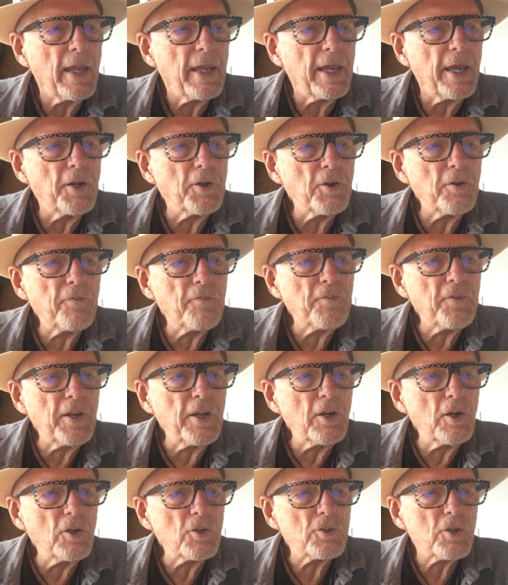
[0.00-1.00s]

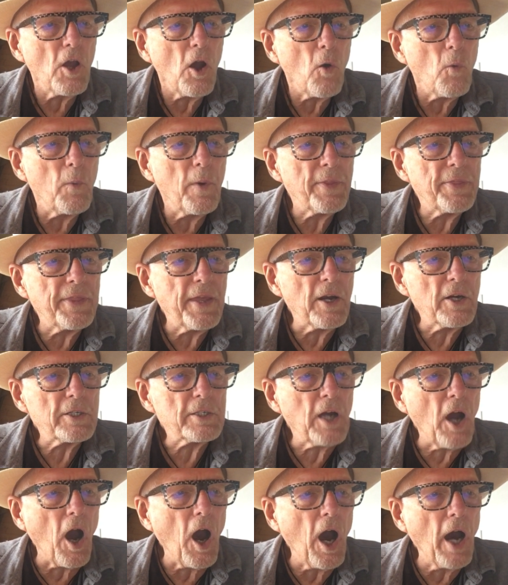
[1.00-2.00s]
interferes with their
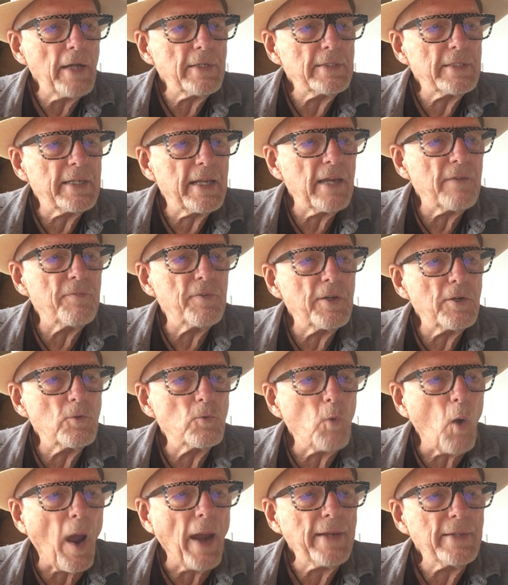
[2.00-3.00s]
God-given
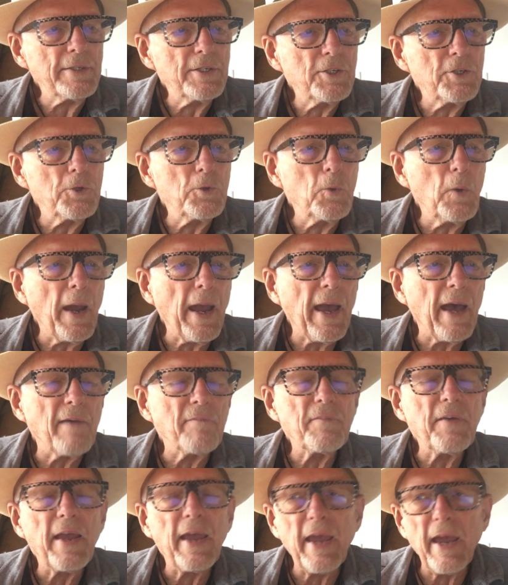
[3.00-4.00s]
right to have
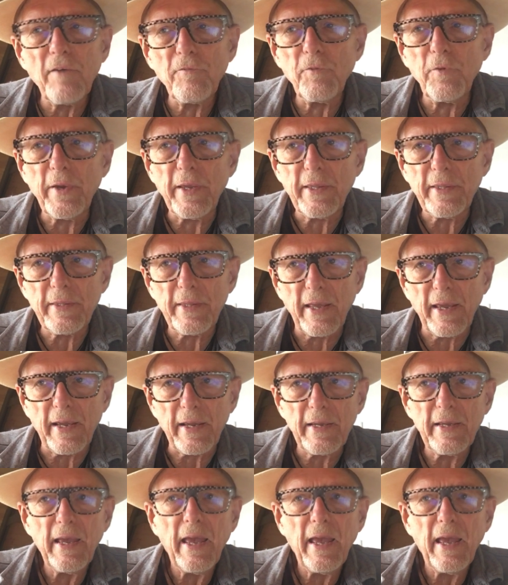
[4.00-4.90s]
everything,